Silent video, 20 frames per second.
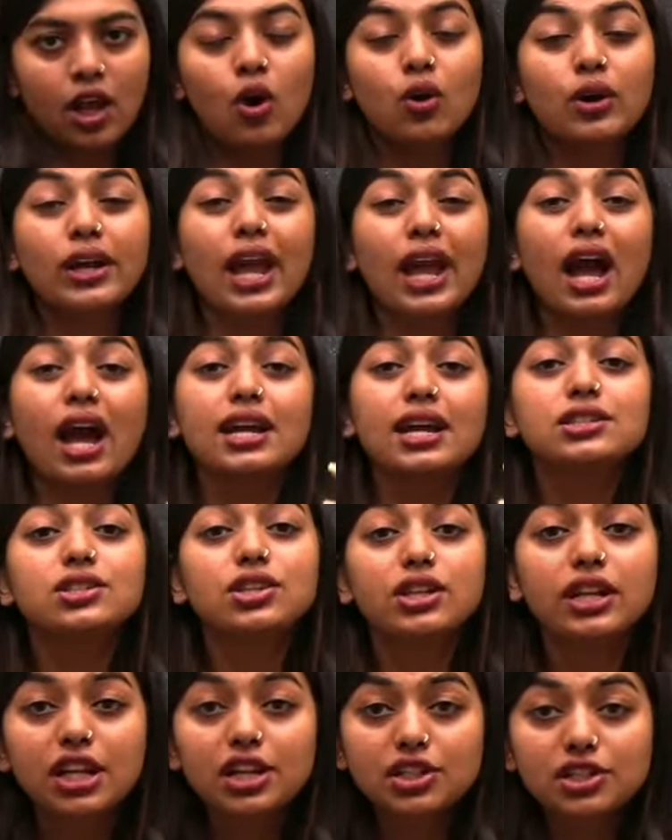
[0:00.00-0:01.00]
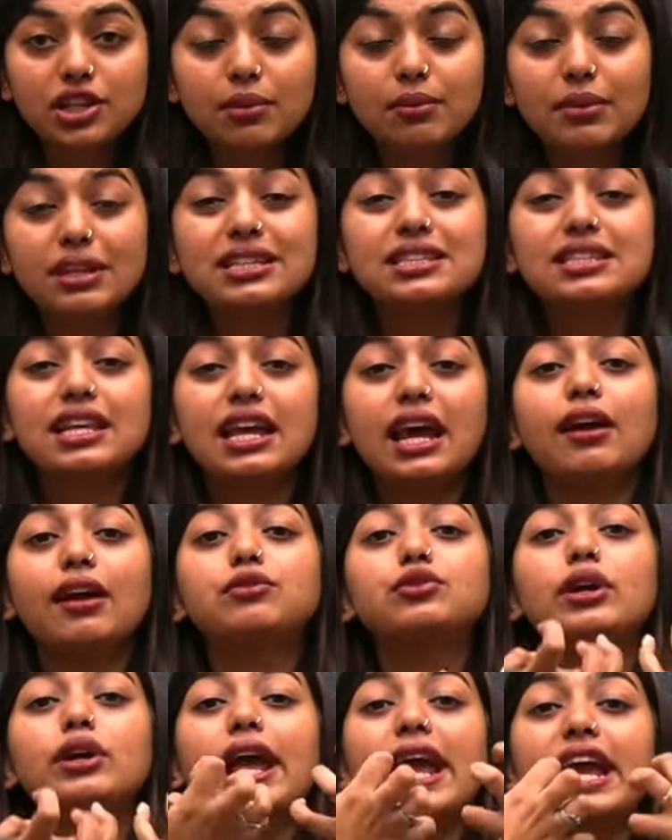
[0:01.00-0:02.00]
Okay, isolation means they
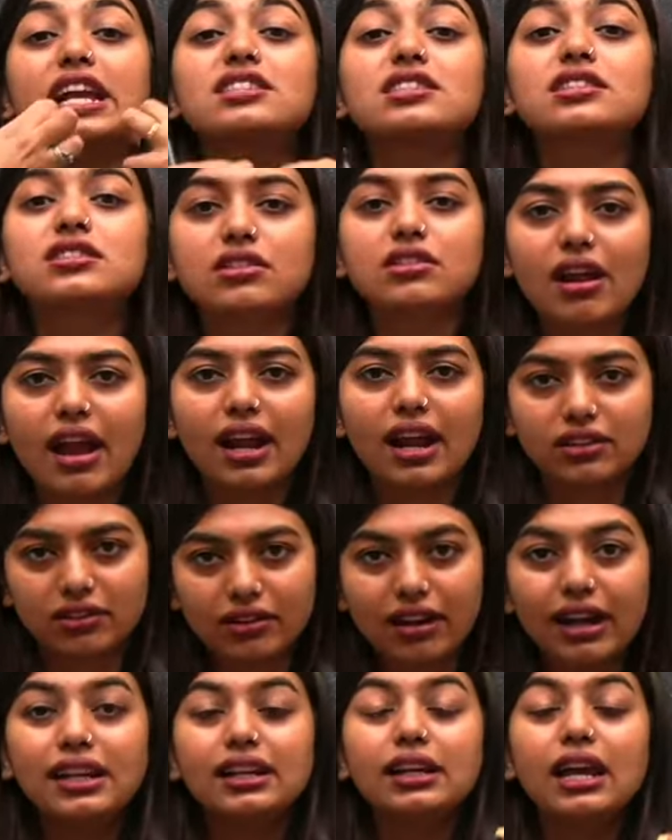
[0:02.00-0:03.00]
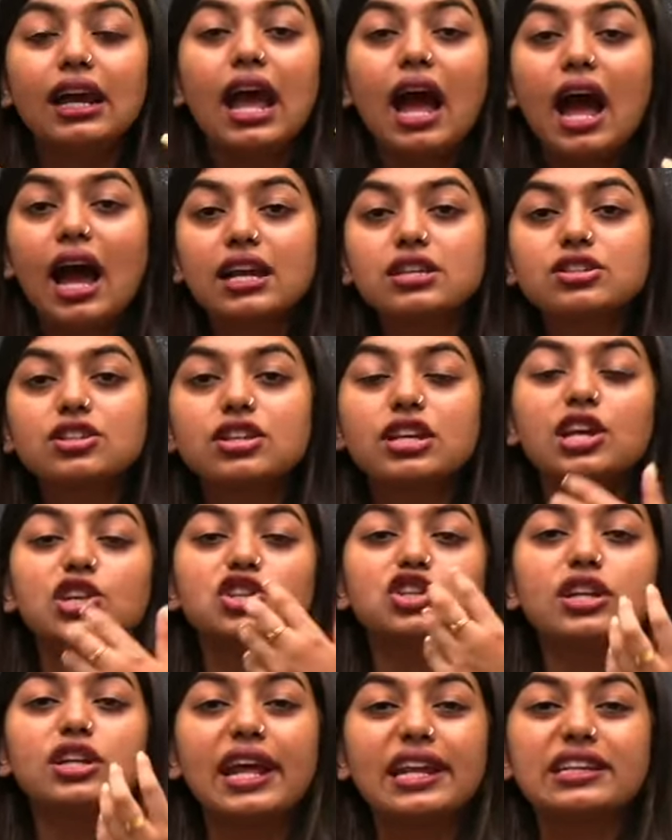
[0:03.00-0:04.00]
have to extract, right?
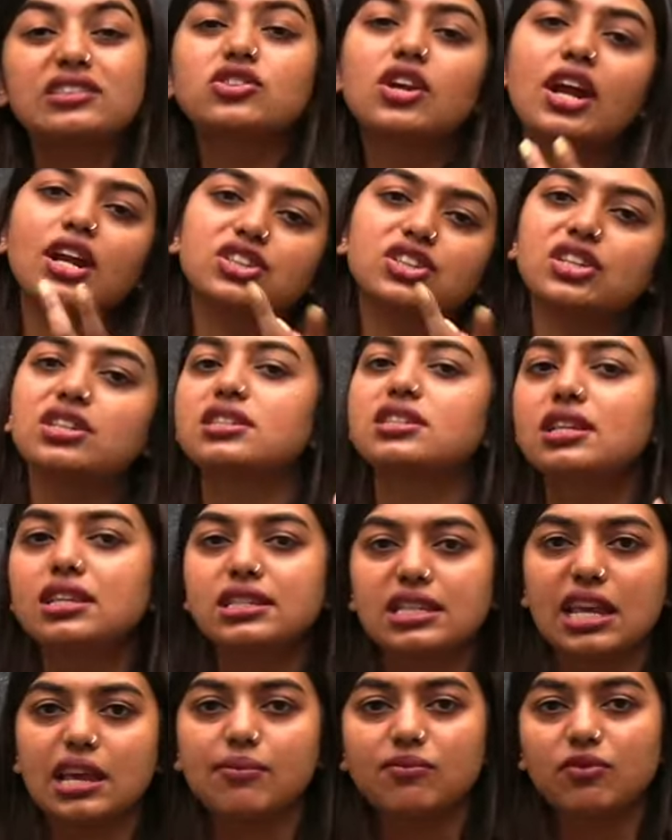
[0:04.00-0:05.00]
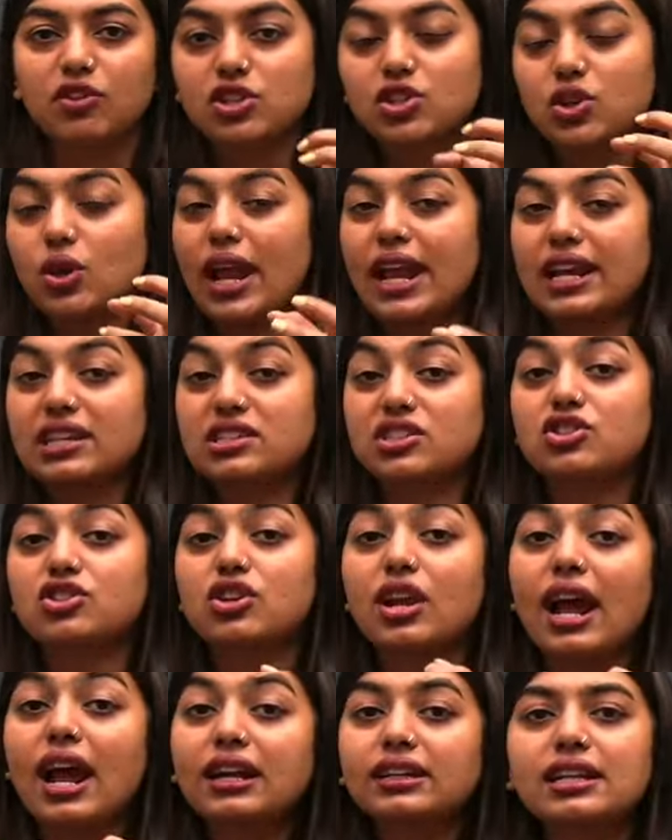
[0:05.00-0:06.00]
Isolation, extraction is the same word. So,
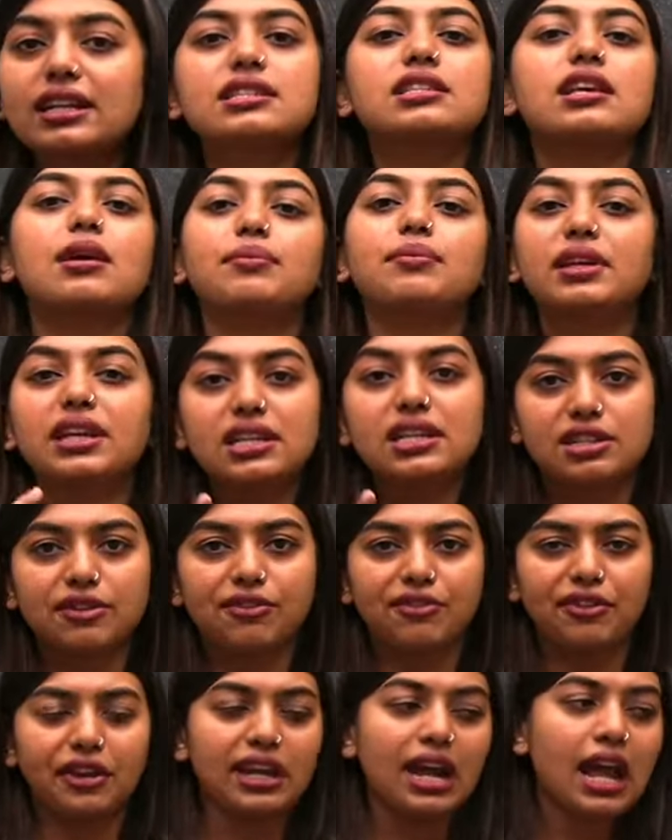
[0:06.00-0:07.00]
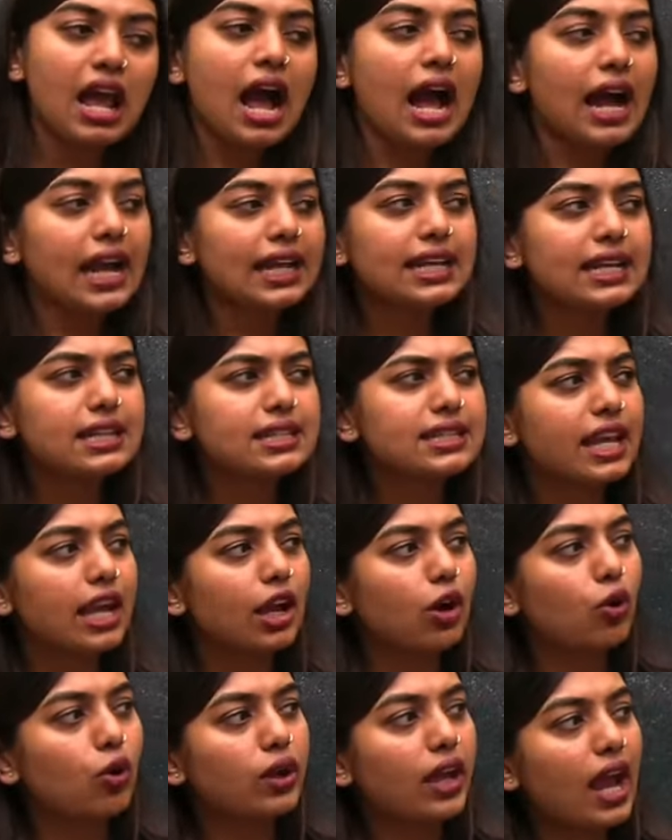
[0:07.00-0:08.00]
extracting something is different. I can
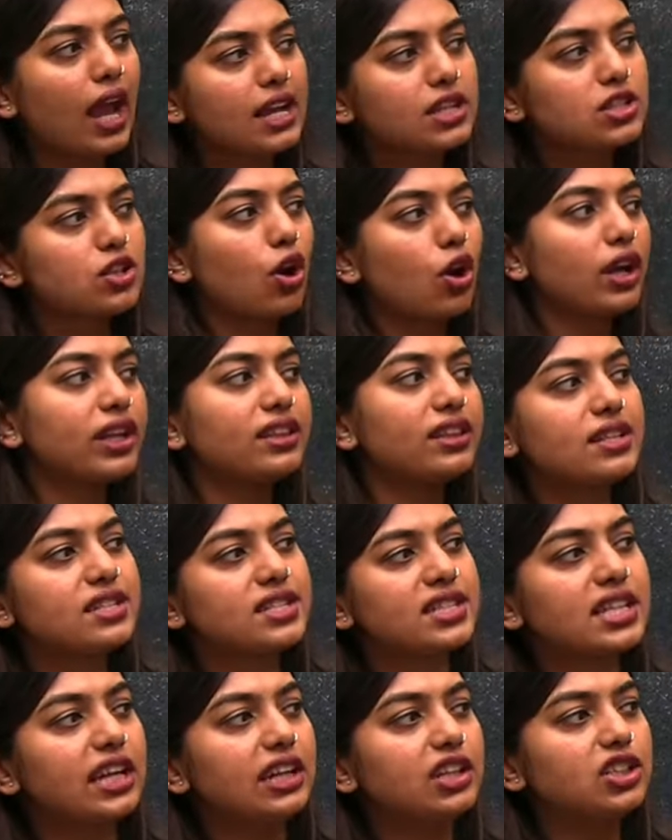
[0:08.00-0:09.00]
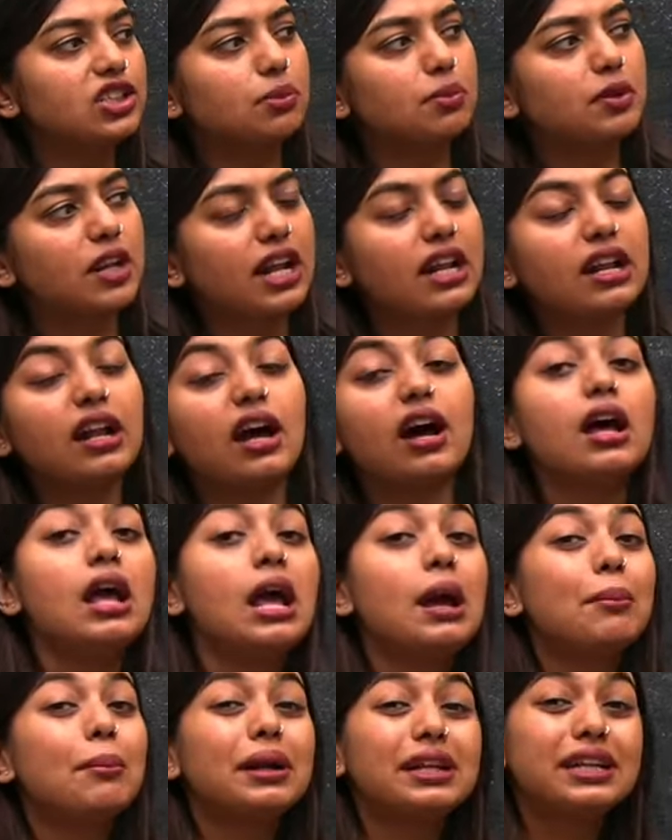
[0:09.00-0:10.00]
say, okay, I saw in the seed Gibberella,
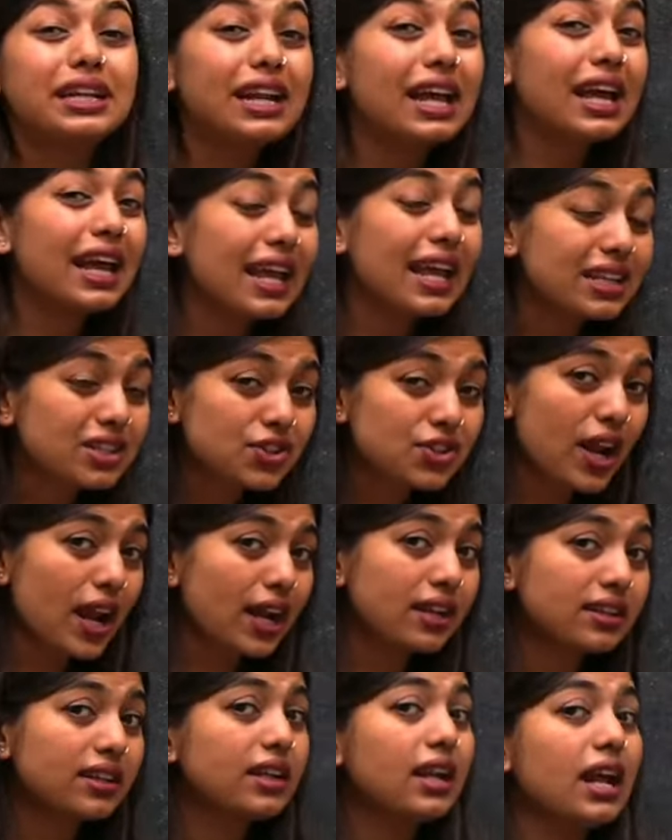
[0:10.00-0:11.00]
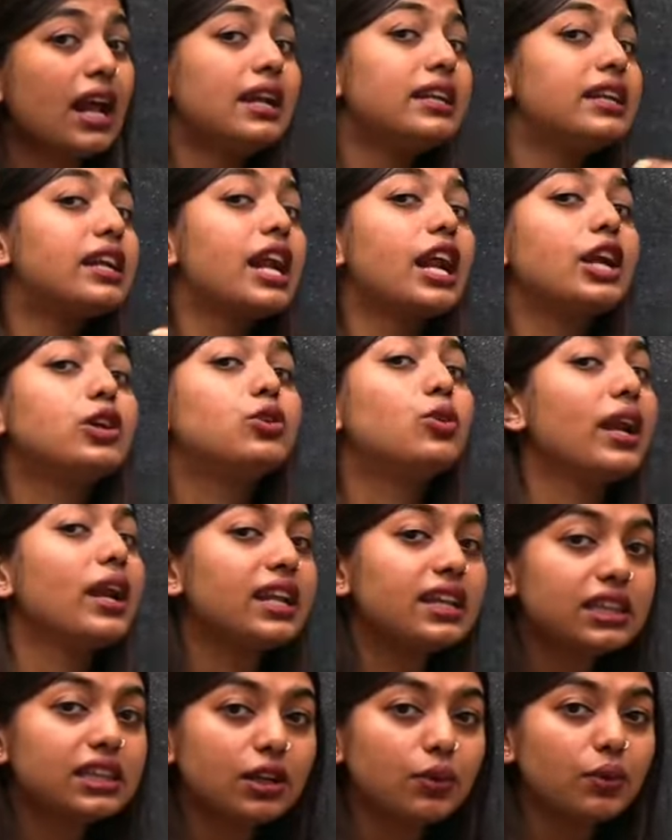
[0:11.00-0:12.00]
but did I extract it? Did I do
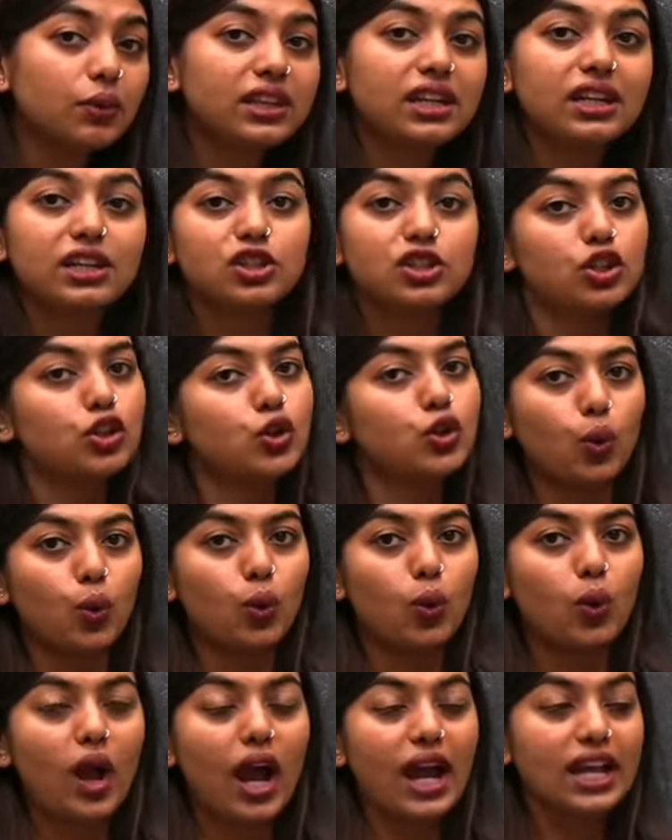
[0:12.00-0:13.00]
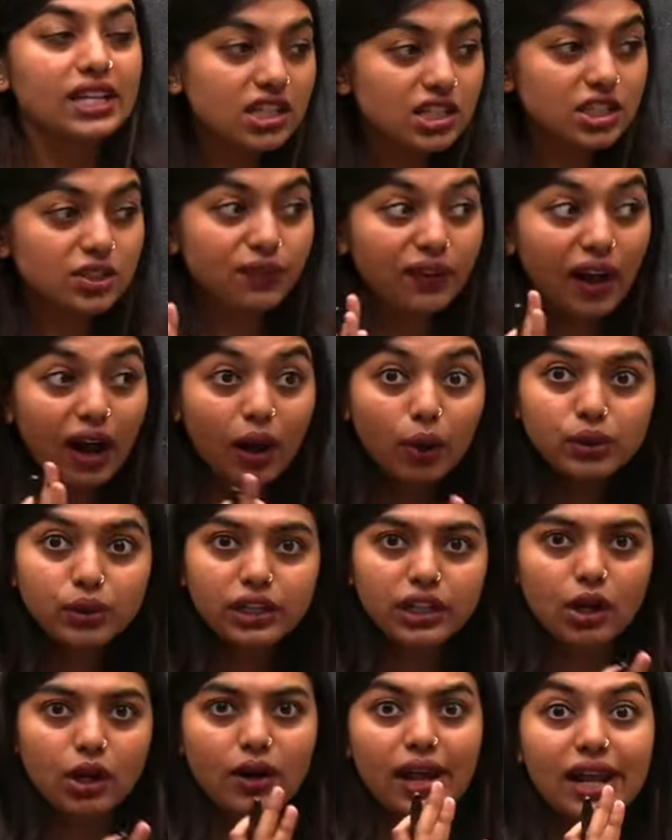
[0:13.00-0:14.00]
anything with it? No. I just found
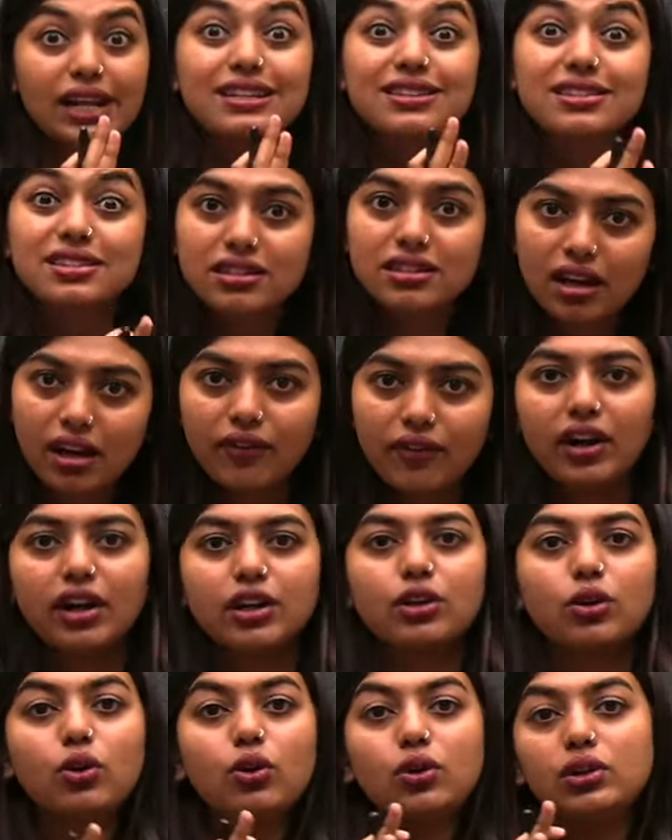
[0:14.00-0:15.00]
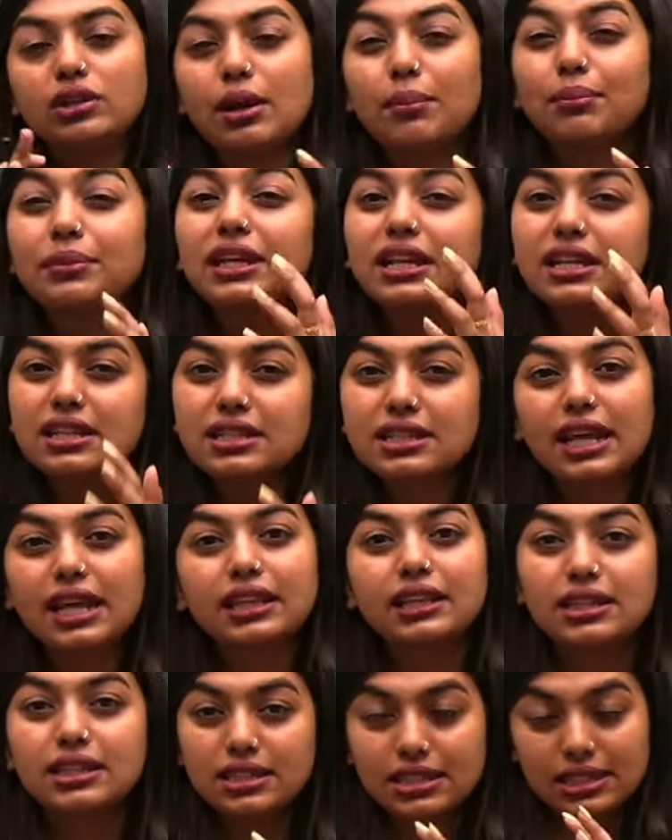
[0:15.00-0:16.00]
it out, I discovered, oh, something is
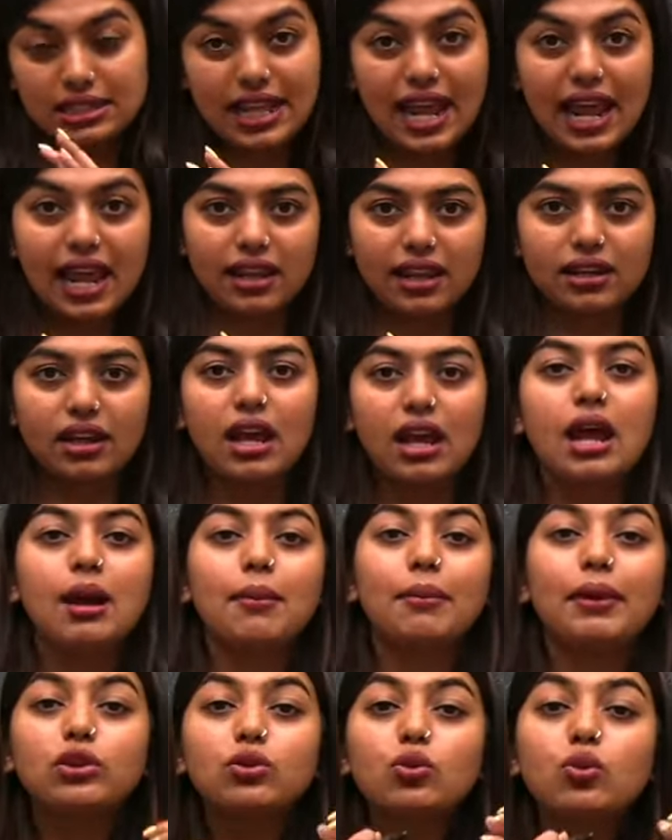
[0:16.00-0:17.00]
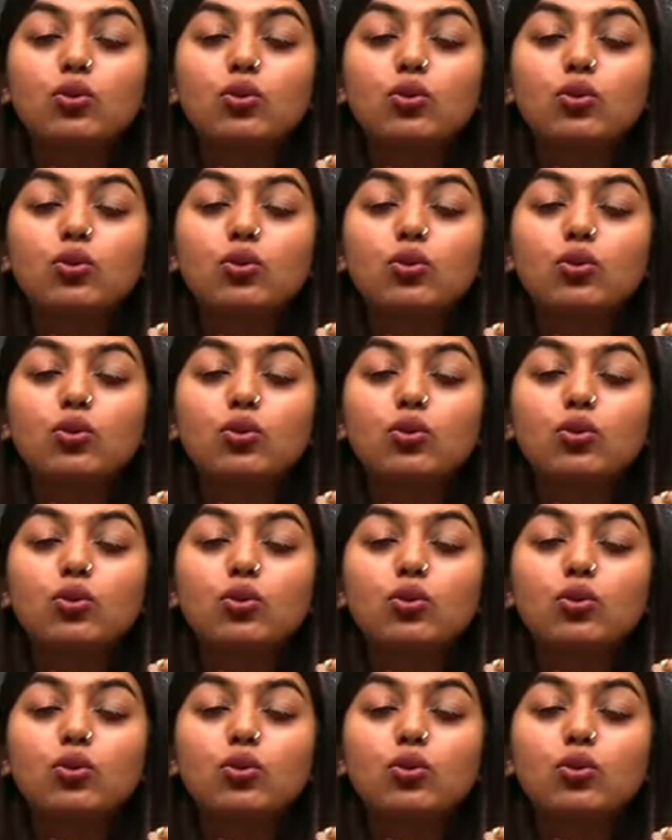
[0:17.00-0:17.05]
like this there, but